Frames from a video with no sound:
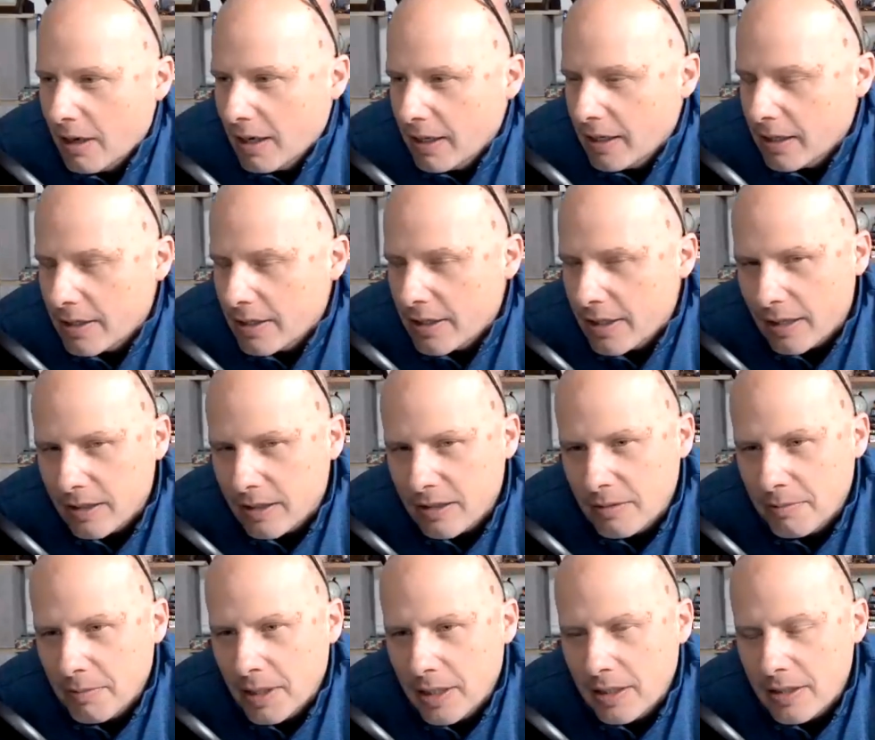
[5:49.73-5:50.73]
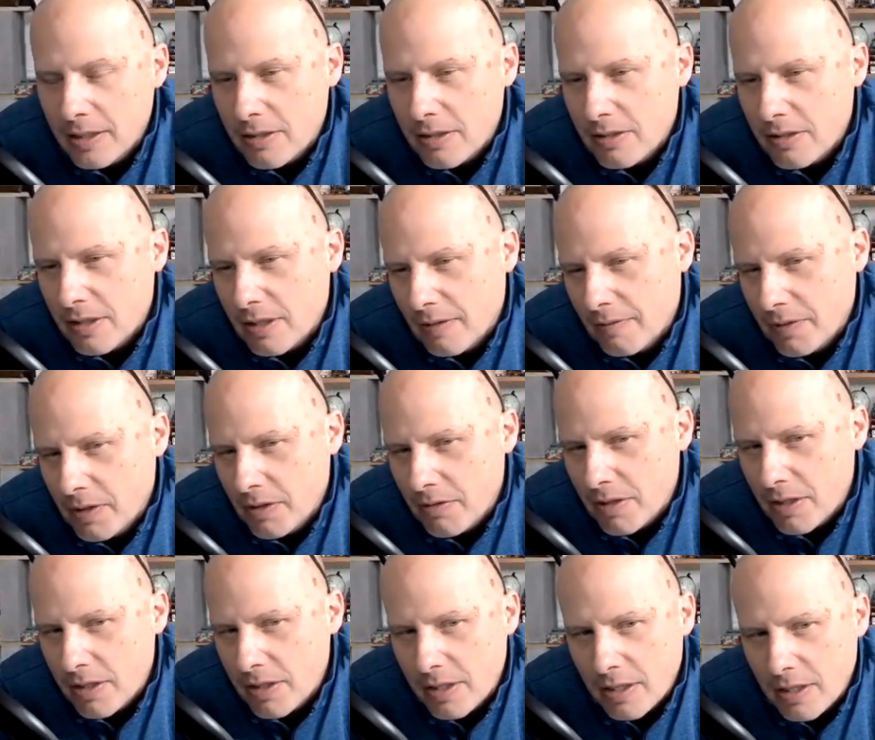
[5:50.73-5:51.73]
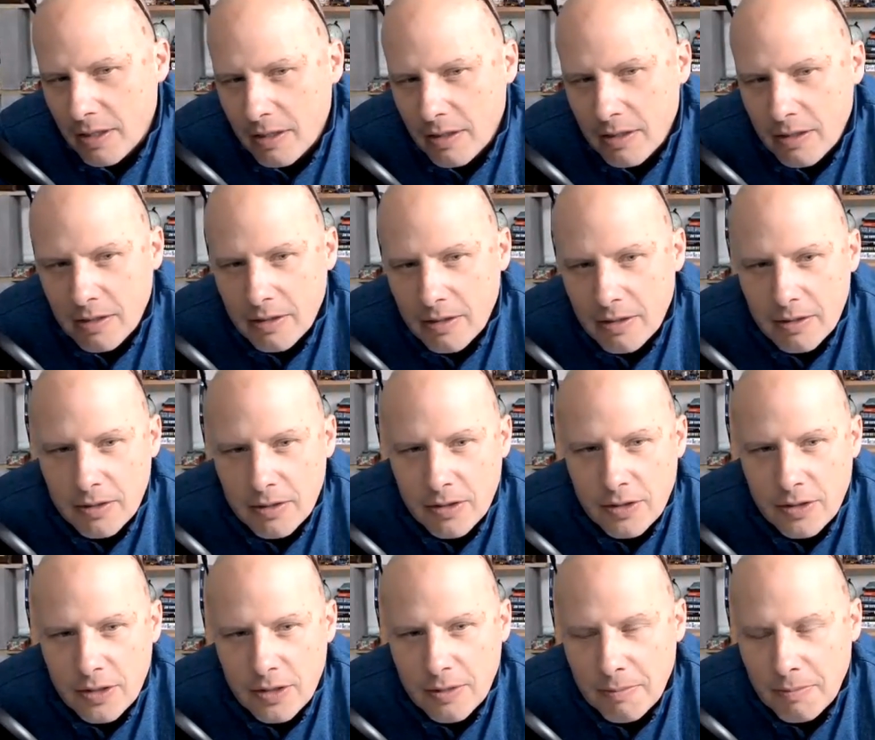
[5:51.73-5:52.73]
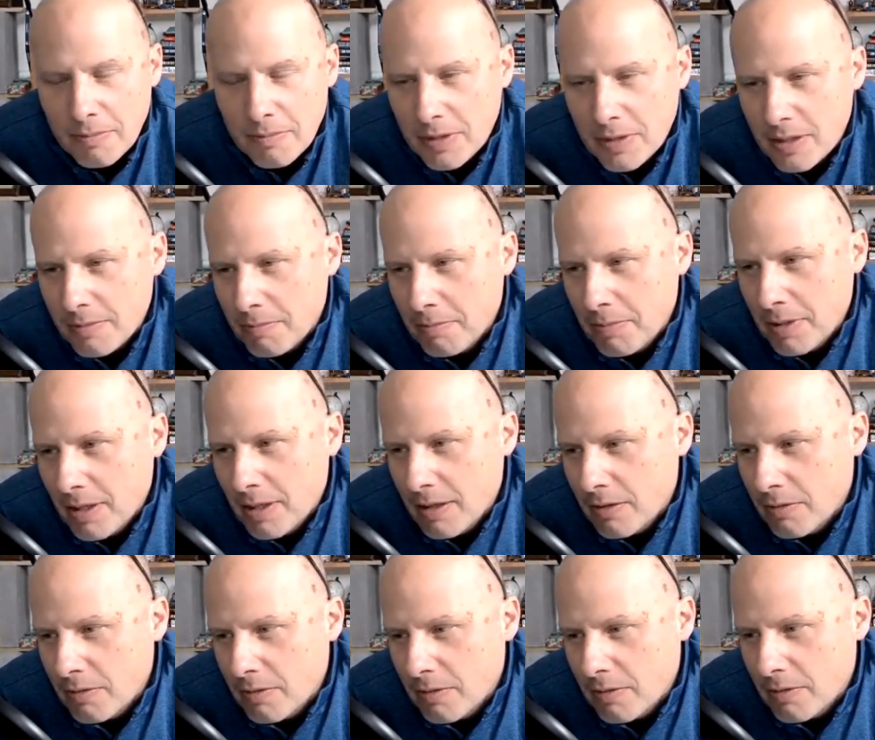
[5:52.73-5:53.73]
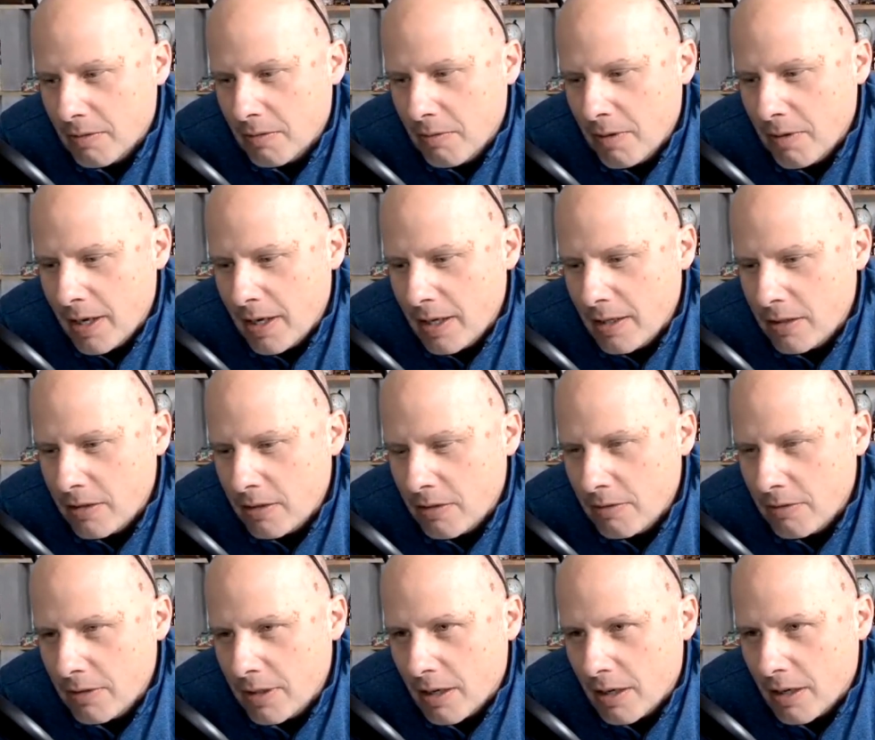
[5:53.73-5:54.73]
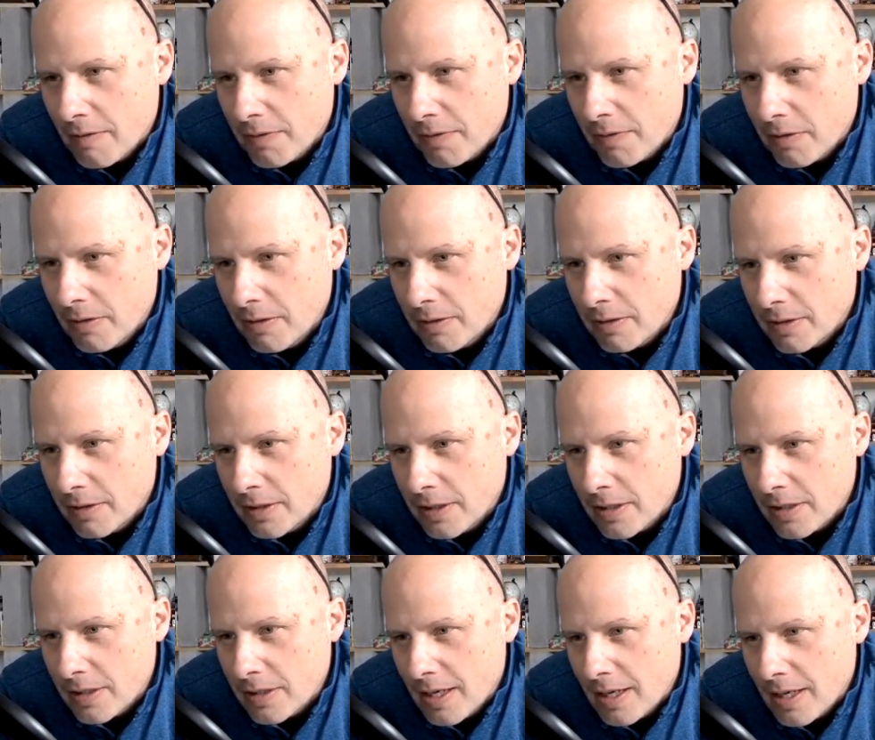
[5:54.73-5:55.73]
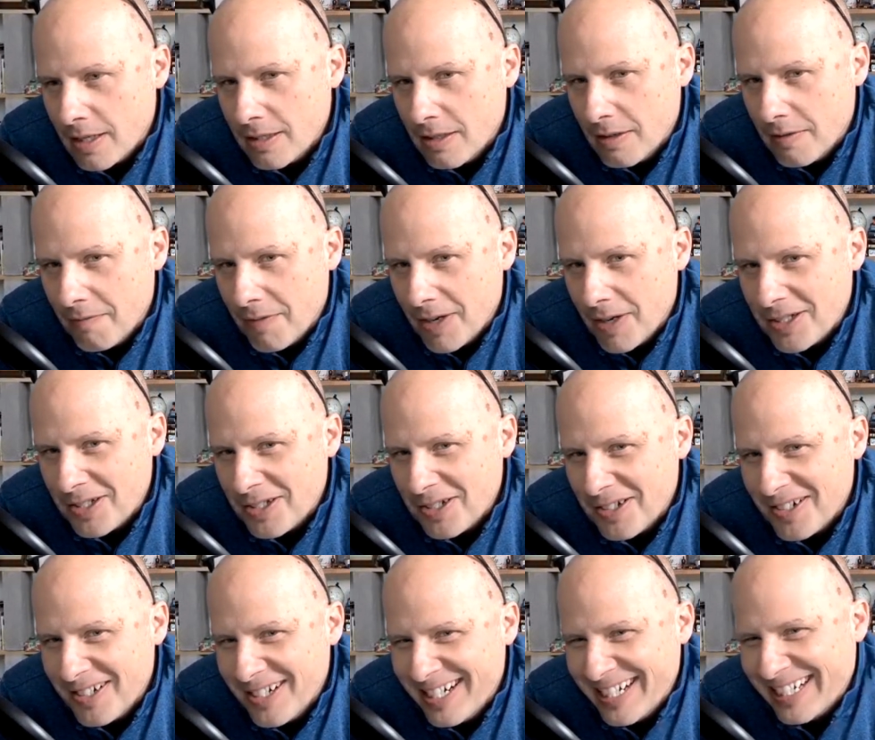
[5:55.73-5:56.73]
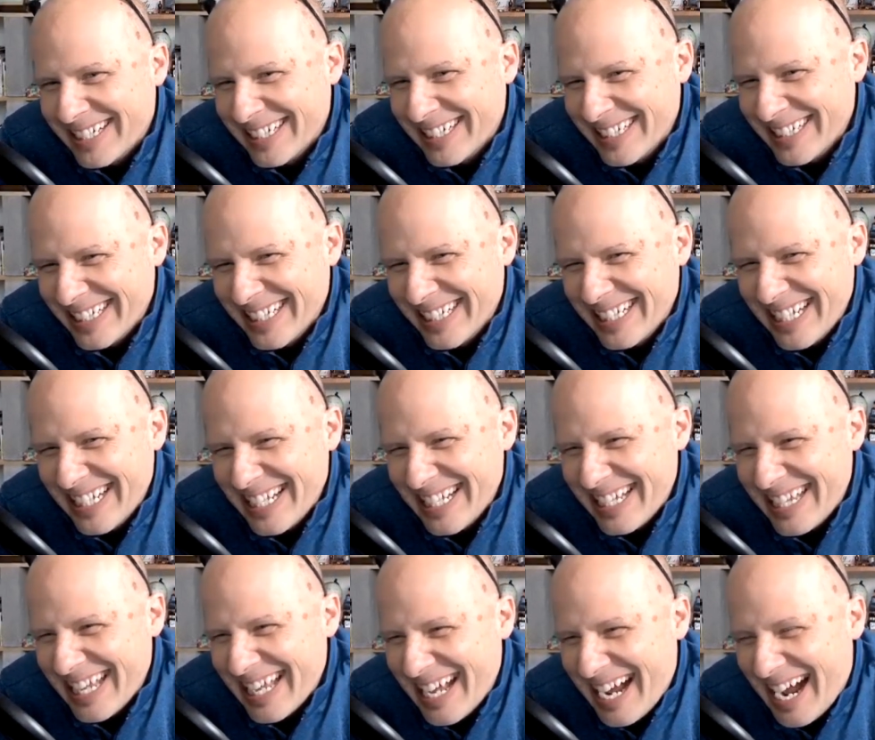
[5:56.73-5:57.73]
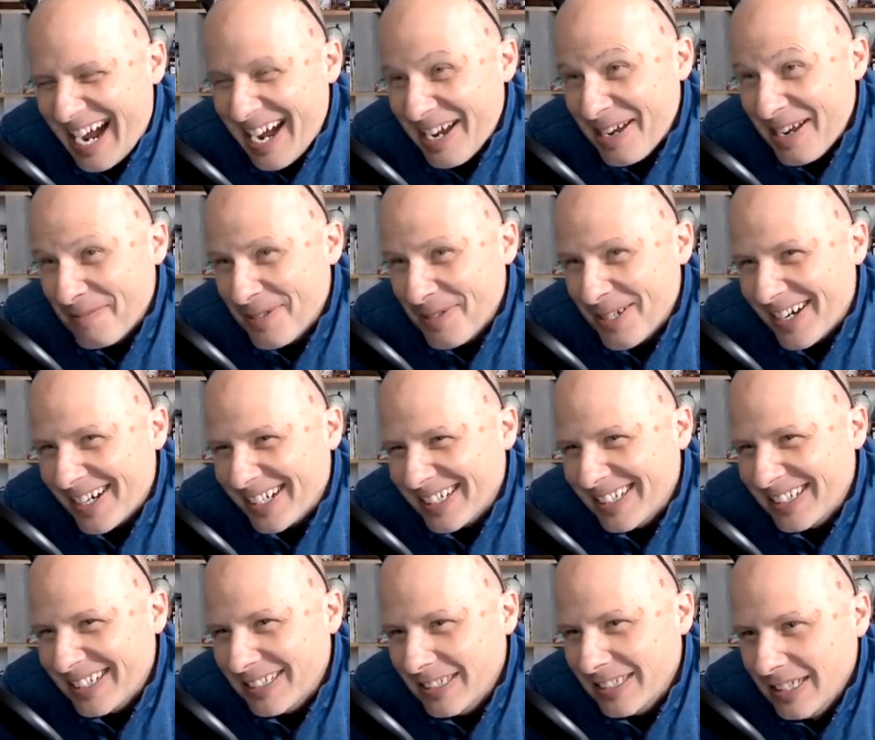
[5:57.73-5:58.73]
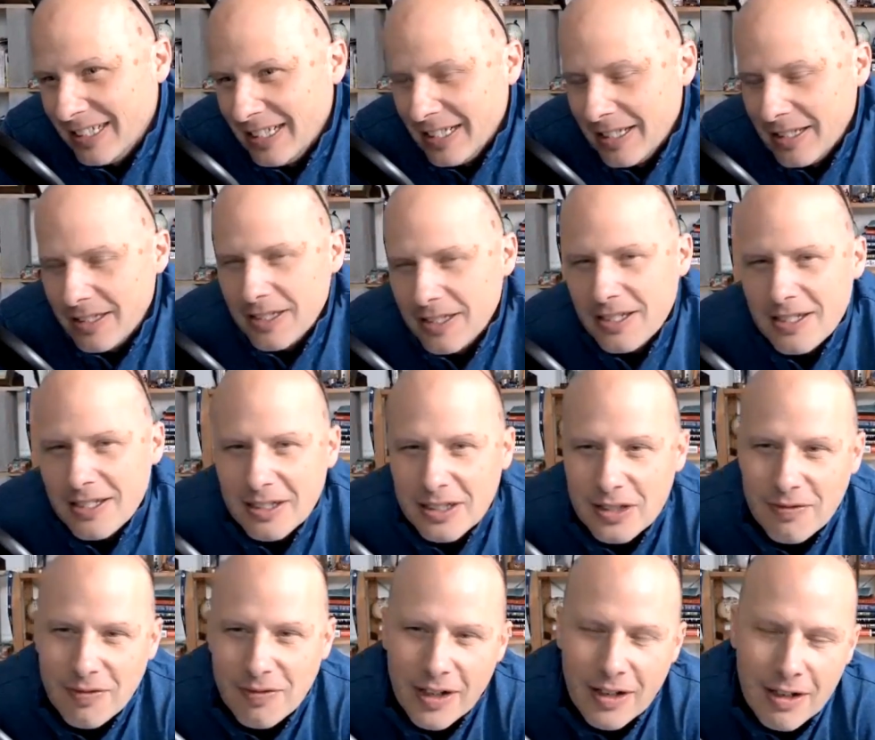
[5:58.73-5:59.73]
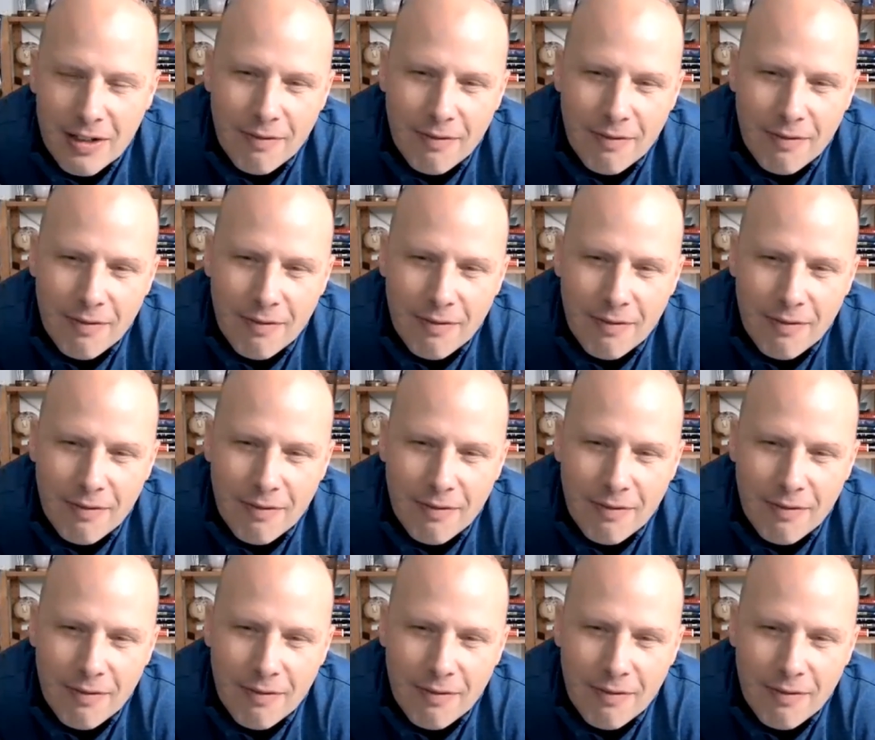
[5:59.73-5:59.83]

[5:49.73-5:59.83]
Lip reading: so I'm going to talk to my listeners and viewers here. Jim's being way too careful just as an investor that I am talking. This looks